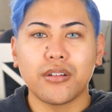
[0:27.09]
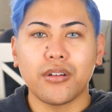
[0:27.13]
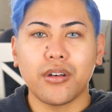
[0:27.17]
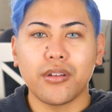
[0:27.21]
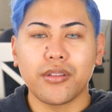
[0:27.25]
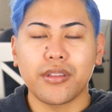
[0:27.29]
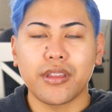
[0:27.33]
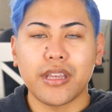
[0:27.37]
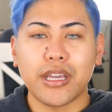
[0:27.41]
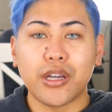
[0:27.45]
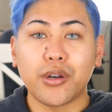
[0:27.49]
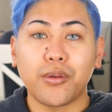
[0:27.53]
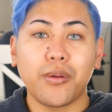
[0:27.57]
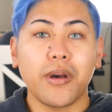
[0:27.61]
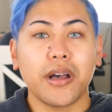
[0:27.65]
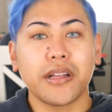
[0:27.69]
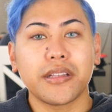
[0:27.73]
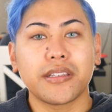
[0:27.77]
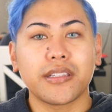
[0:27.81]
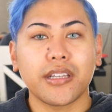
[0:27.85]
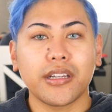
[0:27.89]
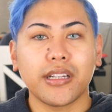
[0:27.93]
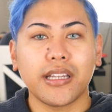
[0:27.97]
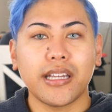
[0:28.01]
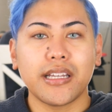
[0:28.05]
on the
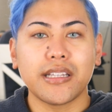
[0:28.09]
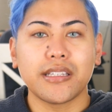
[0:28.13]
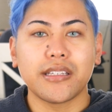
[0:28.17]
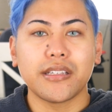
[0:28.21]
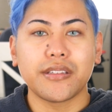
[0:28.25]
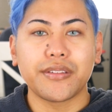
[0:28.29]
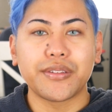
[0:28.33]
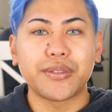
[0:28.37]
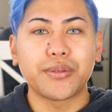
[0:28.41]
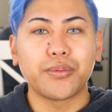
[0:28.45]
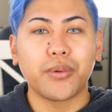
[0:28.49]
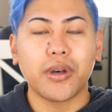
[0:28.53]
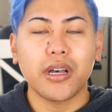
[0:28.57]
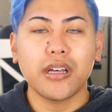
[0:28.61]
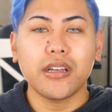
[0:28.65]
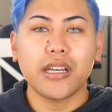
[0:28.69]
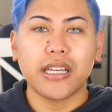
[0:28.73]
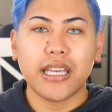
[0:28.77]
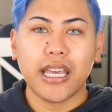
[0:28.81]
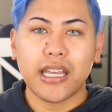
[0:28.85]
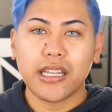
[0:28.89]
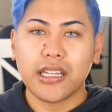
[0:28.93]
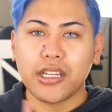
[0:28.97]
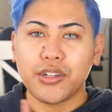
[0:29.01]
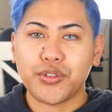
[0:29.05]
Quartzo lenses as well.
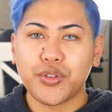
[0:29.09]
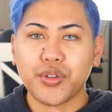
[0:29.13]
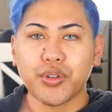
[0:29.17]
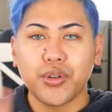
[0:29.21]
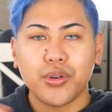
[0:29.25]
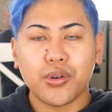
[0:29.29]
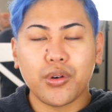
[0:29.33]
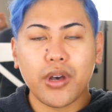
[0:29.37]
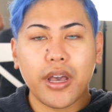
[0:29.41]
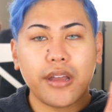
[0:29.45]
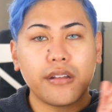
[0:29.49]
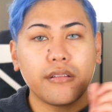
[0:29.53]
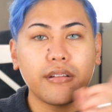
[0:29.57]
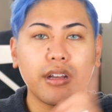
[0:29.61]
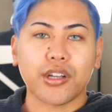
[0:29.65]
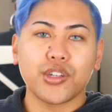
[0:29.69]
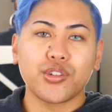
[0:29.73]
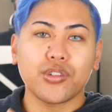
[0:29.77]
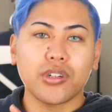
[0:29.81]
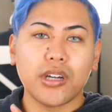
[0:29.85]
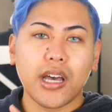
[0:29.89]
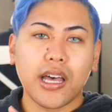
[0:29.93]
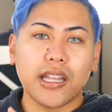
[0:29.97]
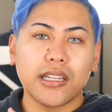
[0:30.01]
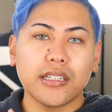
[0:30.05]
Again, Hidrocor and
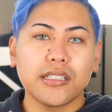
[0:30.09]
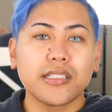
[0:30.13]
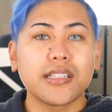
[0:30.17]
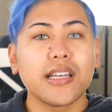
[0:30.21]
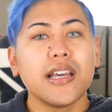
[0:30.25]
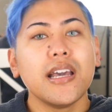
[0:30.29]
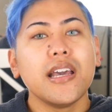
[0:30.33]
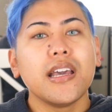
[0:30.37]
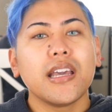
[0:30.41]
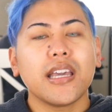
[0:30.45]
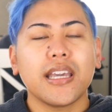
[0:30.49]
natural colours.